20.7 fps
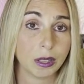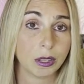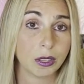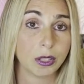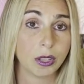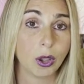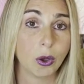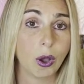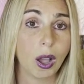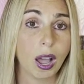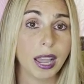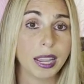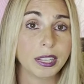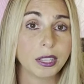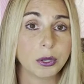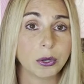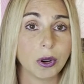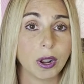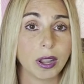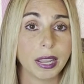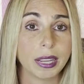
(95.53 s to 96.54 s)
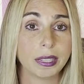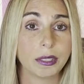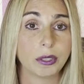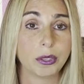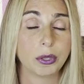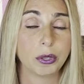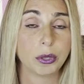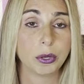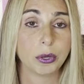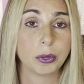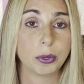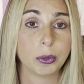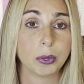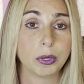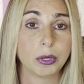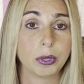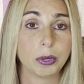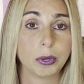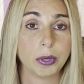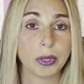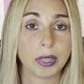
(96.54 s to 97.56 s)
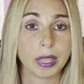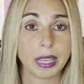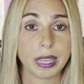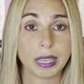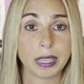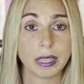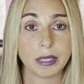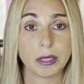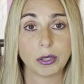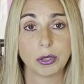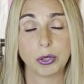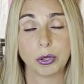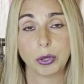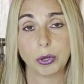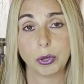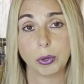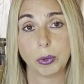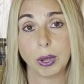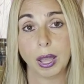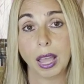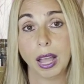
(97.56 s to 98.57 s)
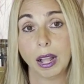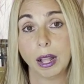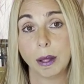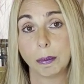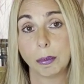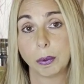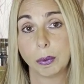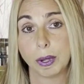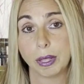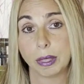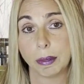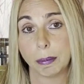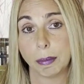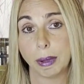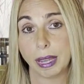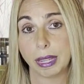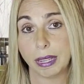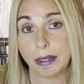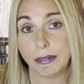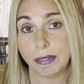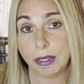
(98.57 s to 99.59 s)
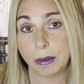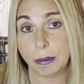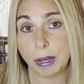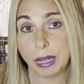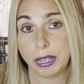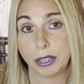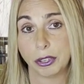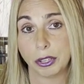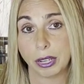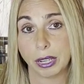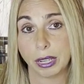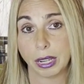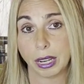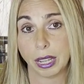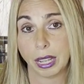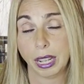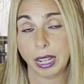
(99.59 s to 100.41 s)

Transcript: So I try to do things to help with my inflammation.